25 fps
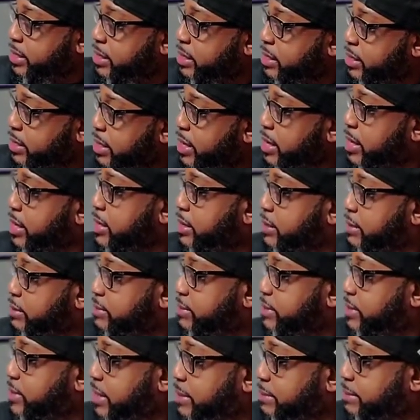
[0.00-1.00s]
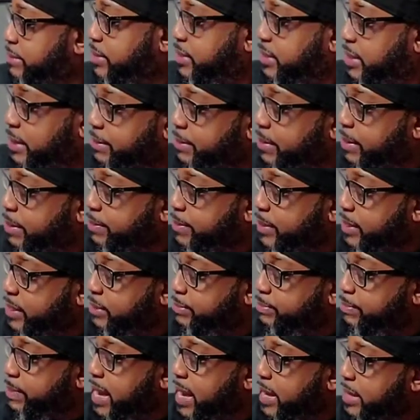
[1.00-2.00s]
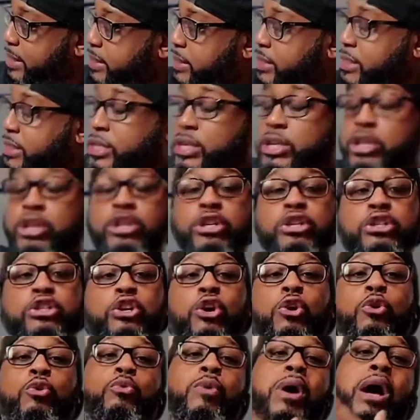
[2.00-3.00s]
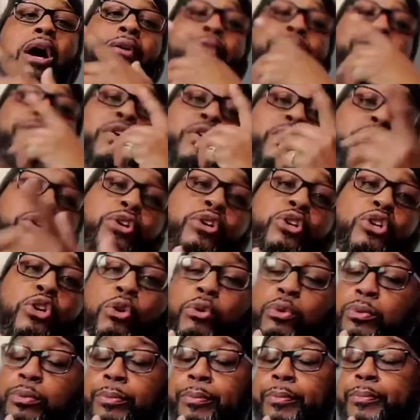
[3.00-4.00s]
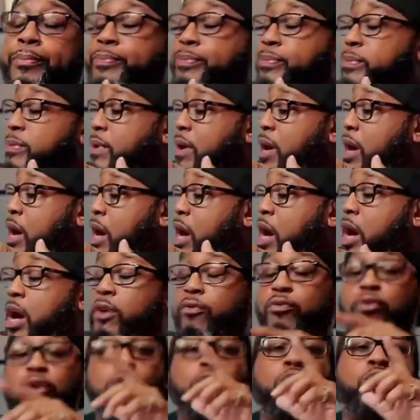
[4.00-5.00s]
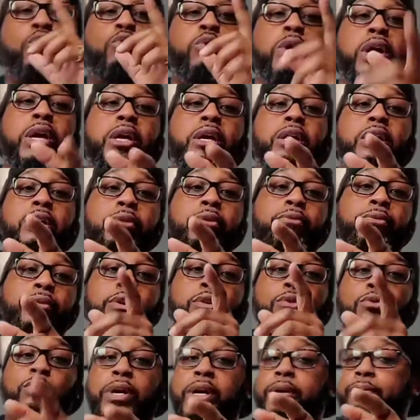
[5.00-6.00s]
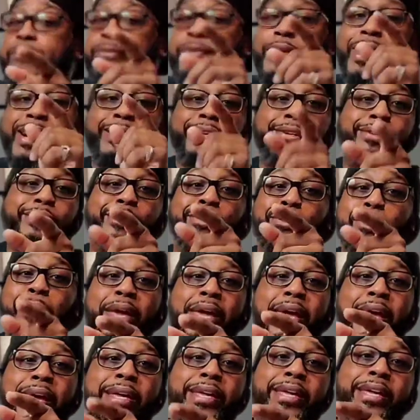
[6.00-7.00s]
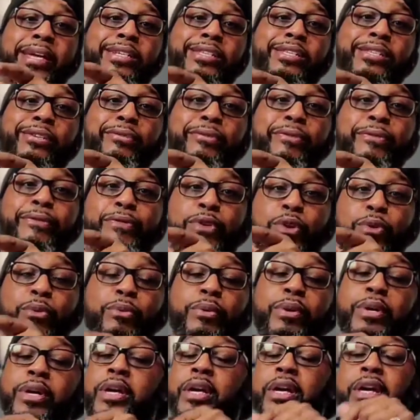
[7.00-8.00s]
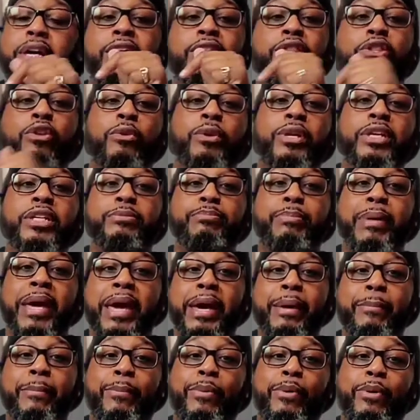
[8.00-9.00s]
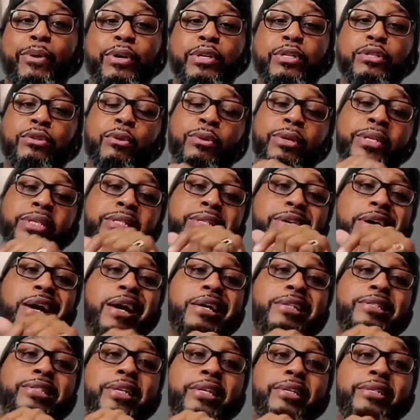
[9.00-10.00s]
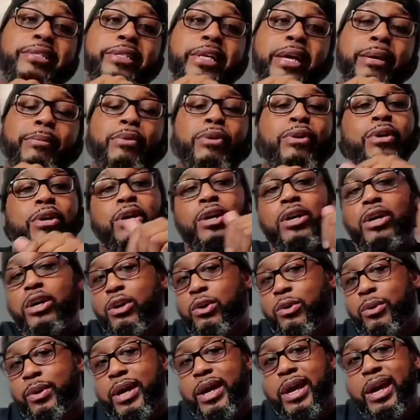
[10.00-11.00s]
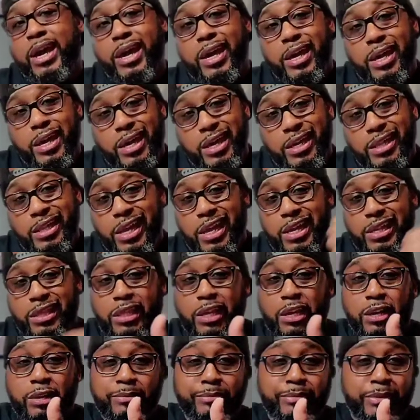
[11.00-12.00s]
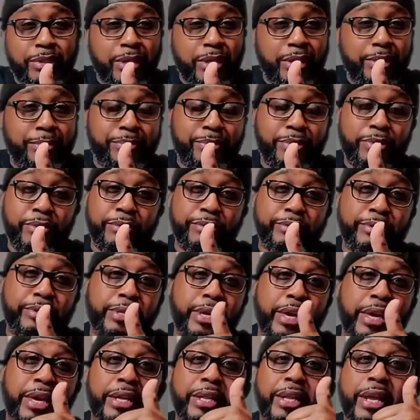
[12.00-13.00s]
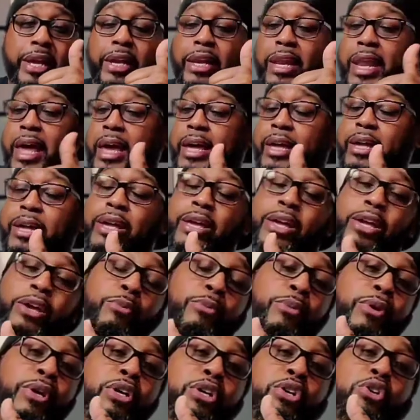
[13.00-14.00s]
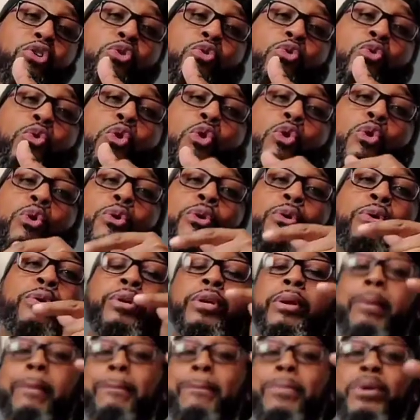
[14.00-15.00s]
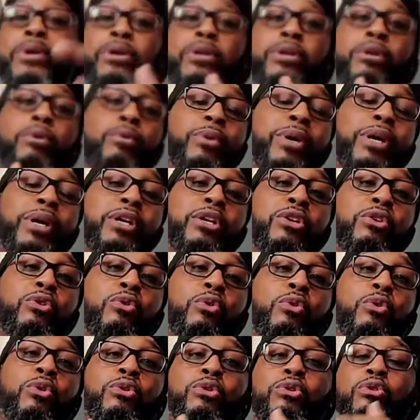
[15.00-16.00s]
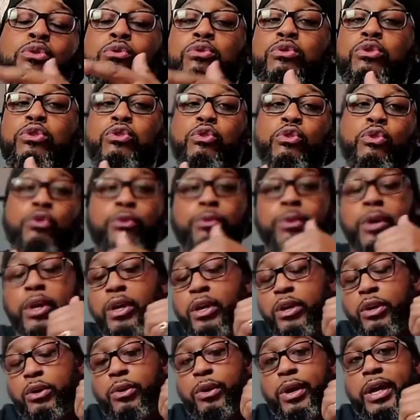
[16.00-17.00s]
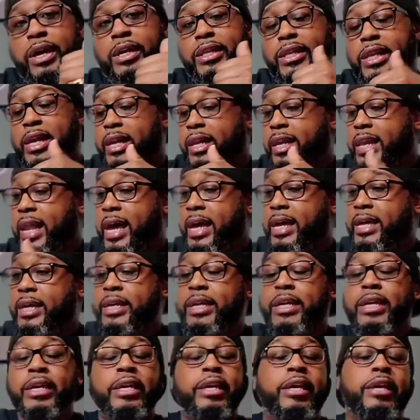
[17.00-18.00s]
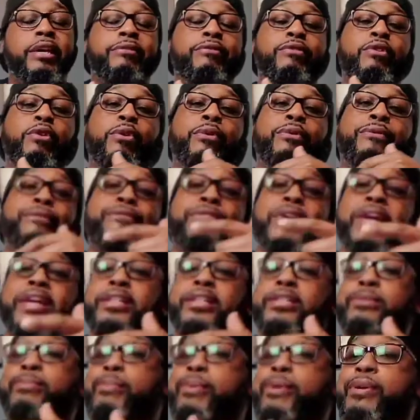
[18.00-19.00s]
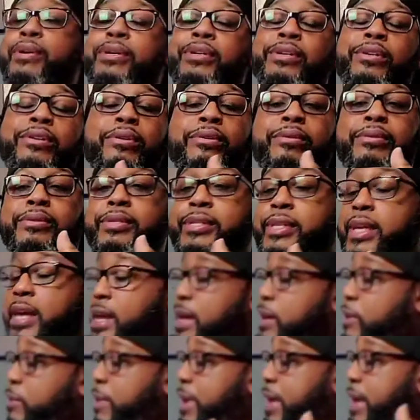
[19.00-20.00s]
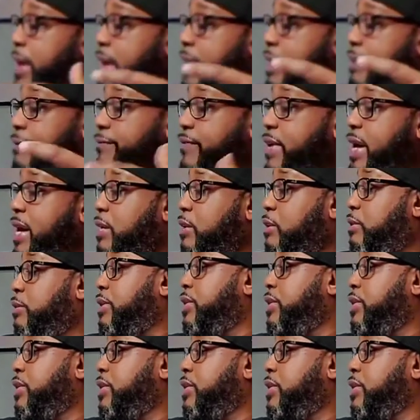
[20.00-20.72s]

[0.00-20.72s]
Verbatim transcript: Yeah, a little something, something up in this box. So without further ado, uh, real quick, real quick, before I go ahead and get into the review and throw these bad boys on this cocktail table, go ahead, hit that thumbs up. You know what I'm saying? Hit that like. Whether you on the book, whether you on YouTube, go ahead, hit that like. If you're on Facebook, you know what I'm saying? Go ahead and follow.